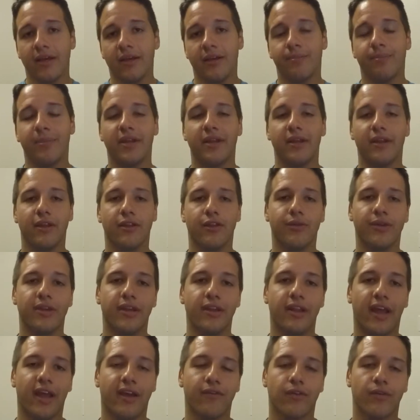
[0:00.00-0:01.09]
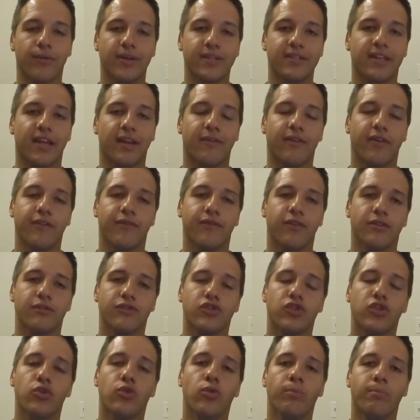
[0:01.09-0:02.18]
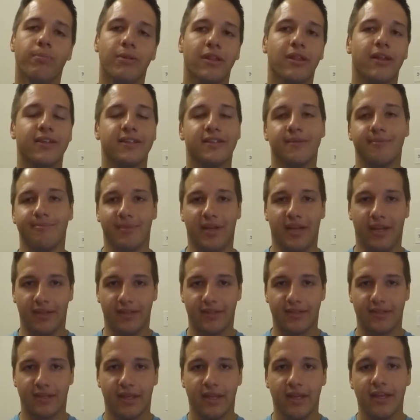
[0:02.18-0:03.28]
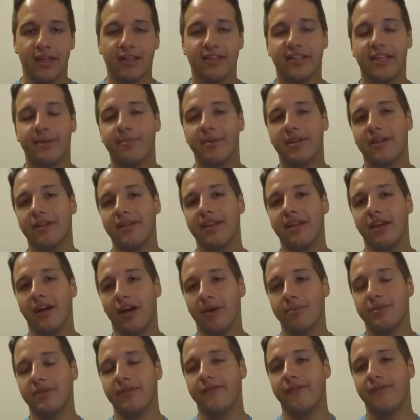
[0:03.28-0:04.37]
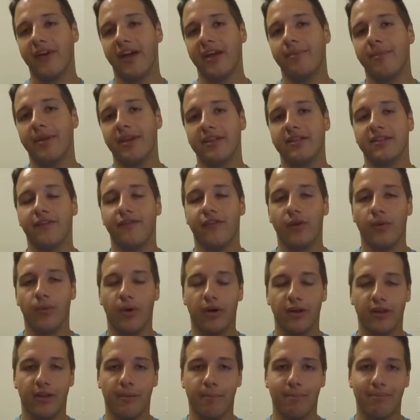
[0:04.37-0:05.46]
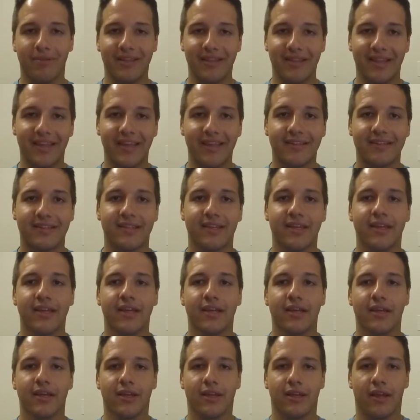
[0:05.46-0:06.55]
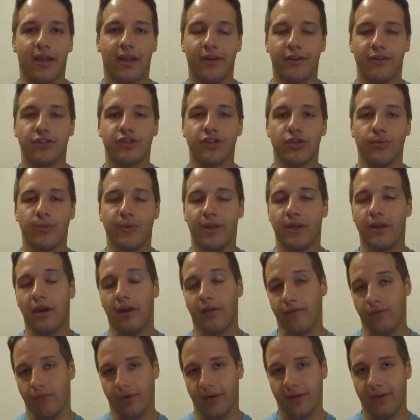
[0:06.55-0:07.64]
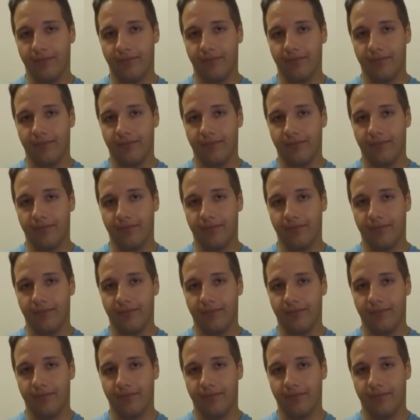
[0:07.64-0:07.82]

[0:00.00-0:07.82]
Meaning you need to have a rest time of 2+ minutes. Typically up to 5 minutes if you want complete energy recovery.